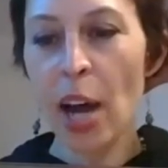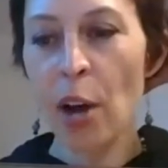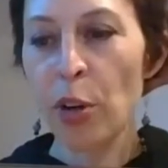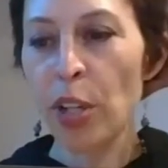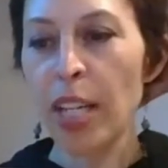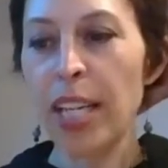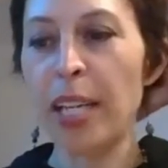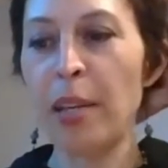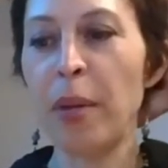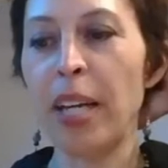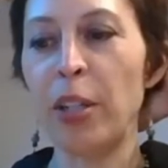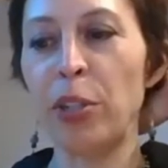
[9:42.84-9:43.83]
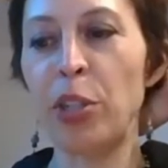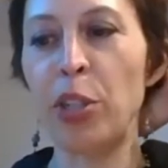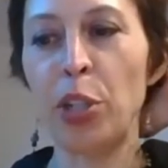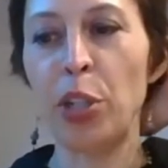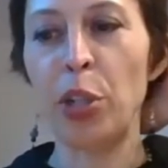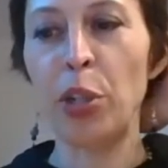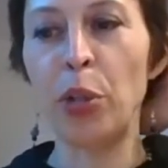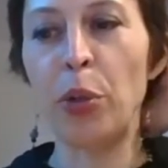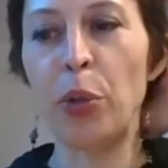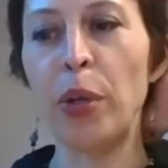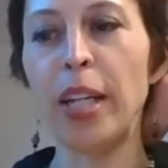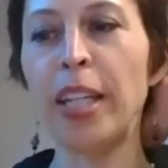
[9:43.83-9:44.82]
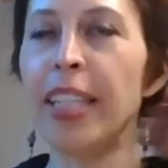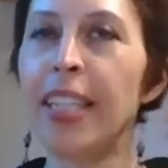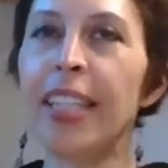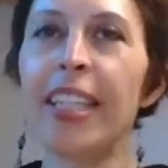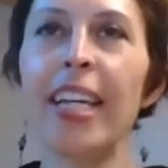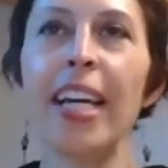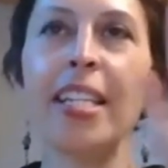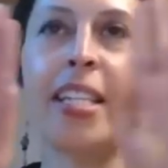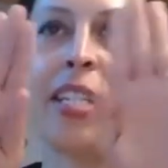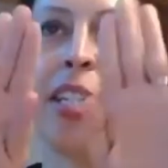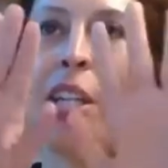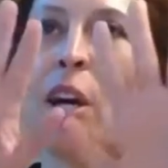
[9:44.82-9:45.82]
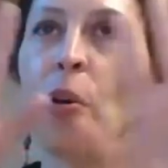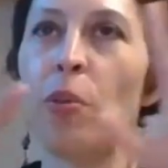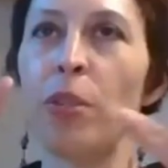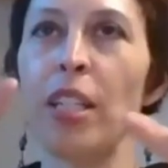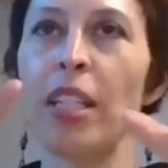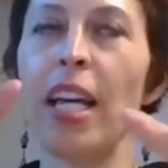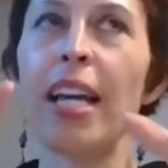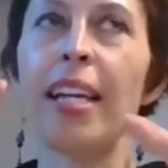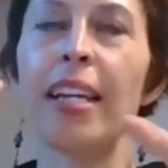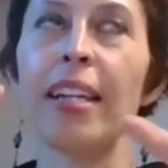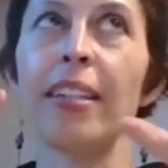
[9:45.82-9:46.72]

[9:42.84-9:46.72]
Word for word: out an email to yes, no, to like.